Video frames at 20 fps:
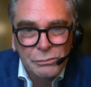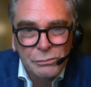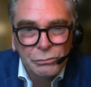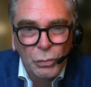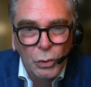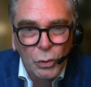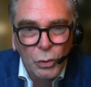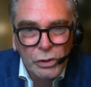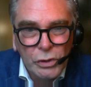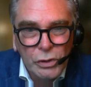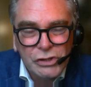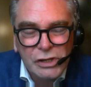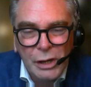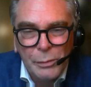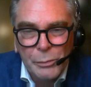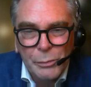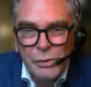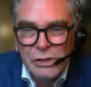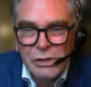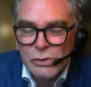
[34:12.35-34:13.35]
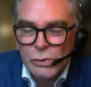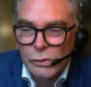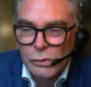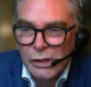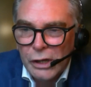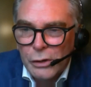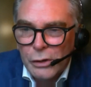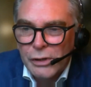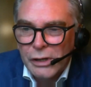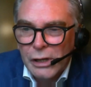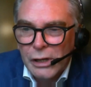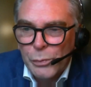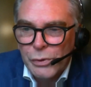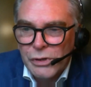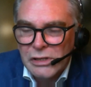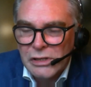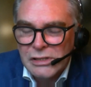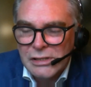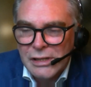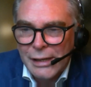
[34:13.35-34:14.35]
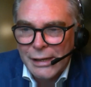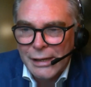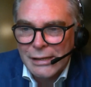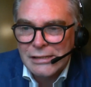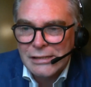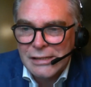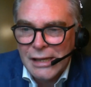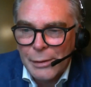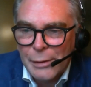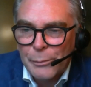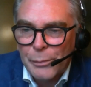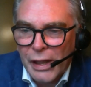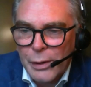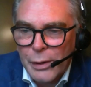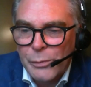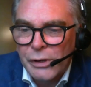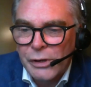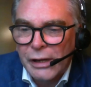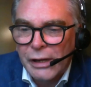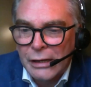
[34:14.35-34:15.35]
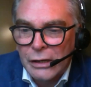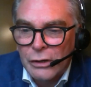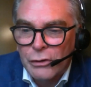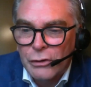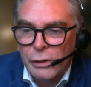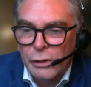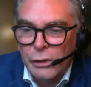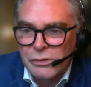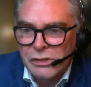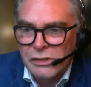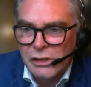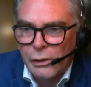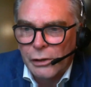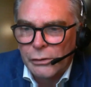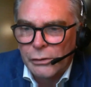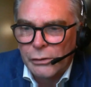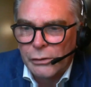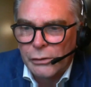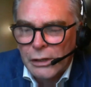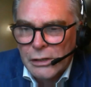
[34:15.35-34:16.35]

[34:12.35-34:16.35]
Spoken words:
mortgage companies or loan companies that accept payment in crypto.